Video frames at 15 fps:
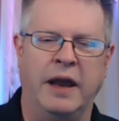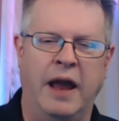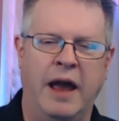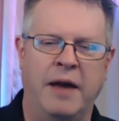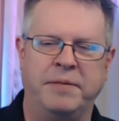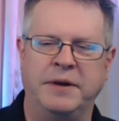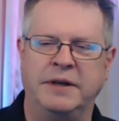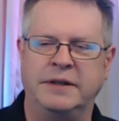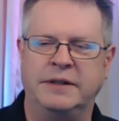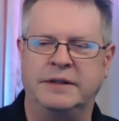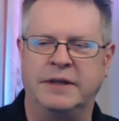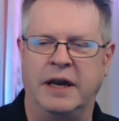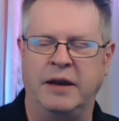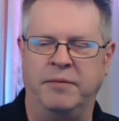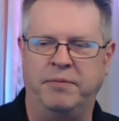Happy
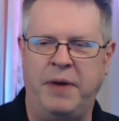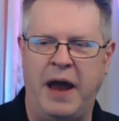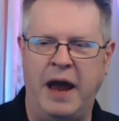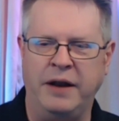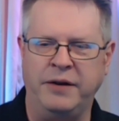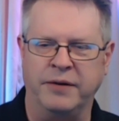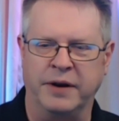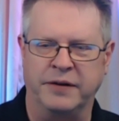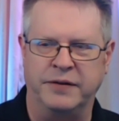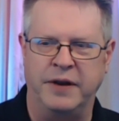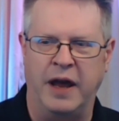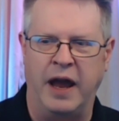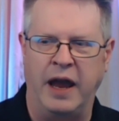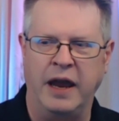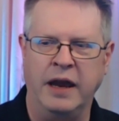St. Patrick's
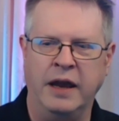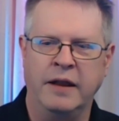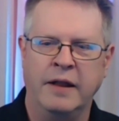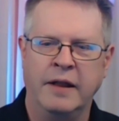Day.